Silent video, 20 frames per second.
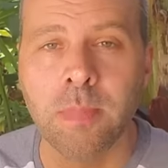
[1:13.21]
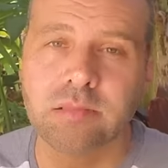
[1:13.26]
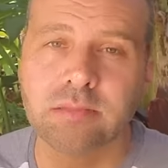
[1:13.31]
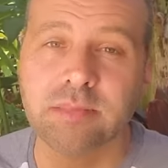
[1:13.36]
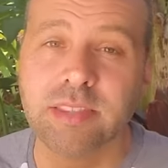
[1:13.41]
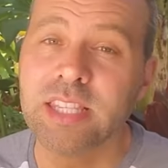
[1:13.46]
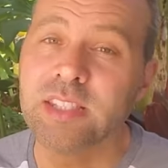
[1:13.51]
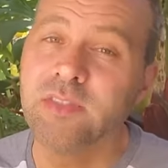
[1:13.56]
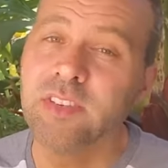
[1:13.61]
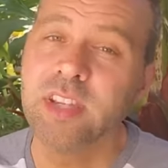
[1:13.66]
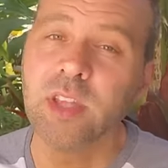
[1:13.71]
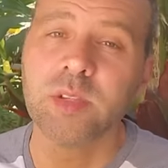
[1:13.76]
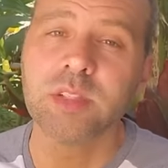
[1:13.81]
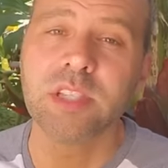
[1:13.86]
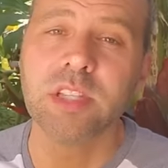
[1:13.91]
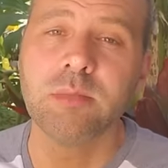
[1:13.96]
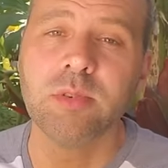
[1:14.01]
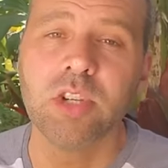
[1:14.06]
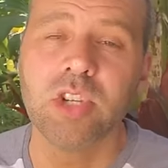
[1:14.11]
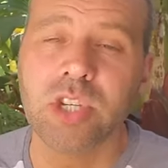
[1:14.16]
This video is
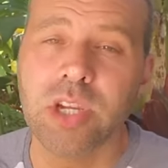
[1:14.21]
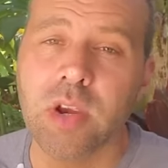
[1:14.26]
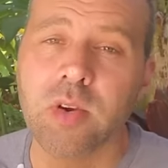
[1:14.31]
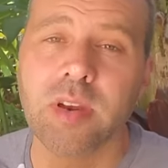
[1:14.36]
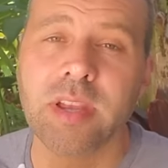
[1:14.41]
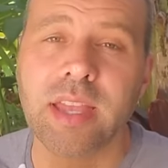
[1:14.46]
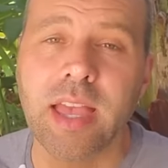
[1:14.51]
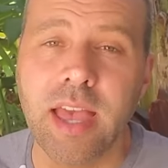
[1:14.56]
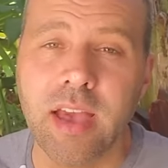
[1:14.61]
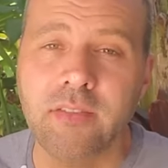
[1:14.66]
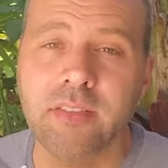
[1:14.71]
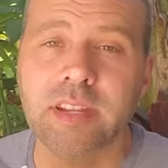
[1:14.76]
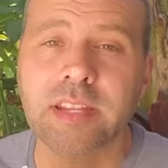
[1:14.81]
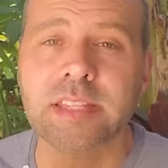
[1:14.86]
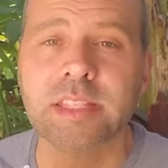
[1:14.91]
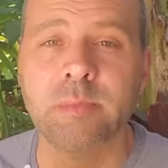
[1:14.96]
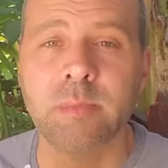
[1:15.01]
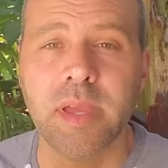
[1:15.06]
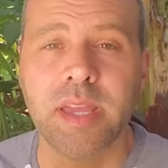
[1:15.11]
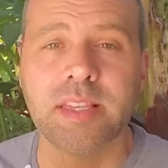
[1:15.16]
gonna be sharing
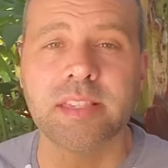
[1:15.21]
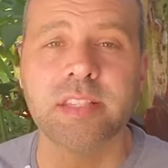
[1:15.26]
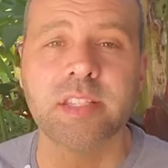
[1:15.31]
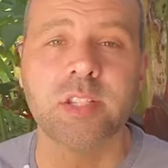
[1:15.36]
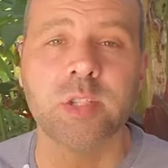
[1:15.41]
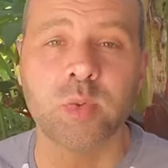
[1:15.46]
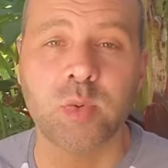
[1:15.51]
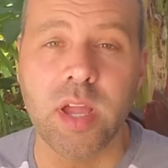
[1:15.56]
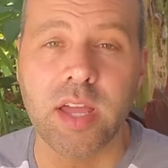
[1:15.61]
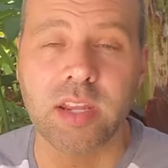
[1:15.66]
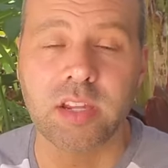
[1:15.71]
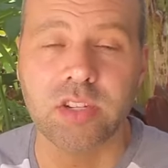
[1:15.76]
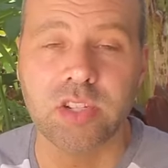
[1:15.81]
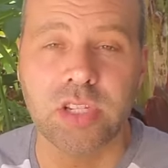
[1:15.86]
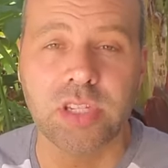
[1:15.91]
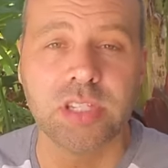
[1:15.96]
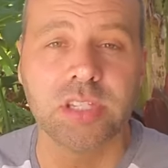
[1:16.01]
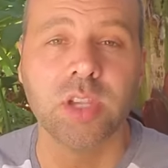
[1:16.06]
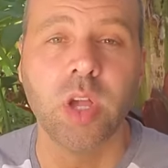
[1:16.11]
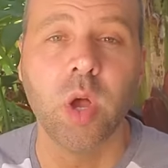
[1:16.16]
evidence-based
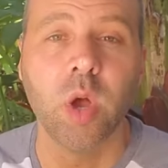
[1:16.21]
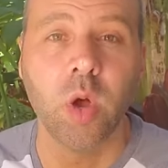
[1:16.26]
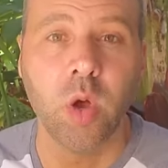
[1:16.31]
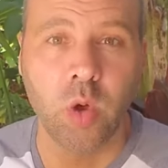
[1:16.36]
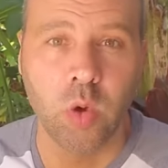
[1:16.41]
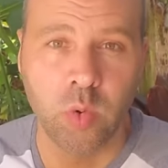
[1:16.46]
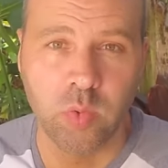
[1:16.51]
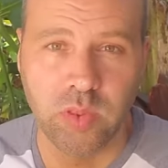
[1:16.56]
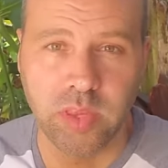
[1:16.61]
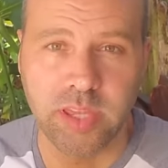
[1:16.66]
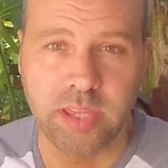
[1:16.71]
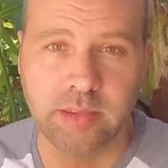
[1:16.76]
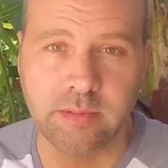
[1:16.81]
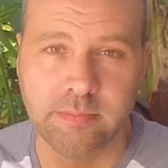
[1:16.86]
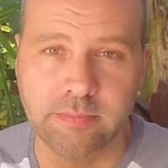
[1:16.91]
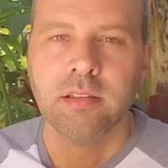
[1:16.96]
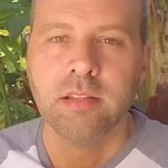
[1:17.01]
strategies only.